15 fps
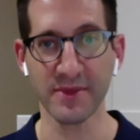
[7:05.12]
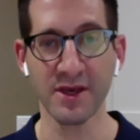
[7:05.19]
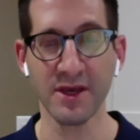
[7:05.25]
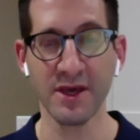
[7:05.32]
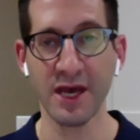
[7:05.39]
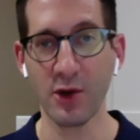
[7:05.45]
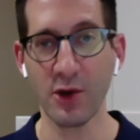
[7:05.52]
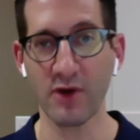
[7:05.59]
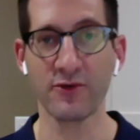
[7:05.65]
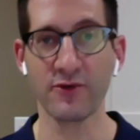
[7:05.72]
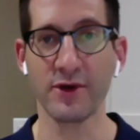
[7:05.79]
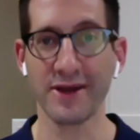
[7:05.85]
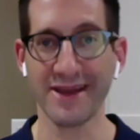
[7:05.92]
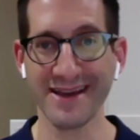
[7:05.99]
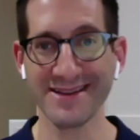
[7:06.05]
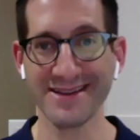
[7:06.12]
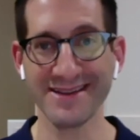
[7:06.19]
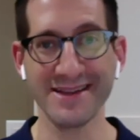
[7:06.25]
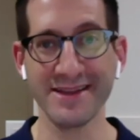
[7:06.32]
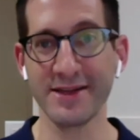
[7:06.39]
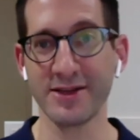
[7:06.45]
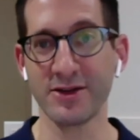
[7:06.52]
However, again, in the
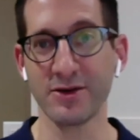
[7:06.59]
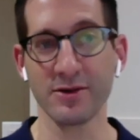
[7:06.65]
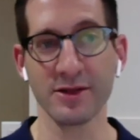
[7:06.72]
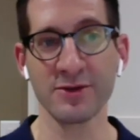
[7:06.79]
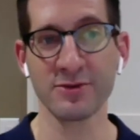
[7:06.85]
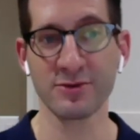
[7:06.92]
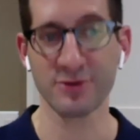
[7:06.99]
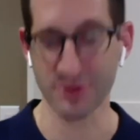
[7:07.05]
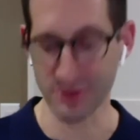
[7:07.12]
adult literature,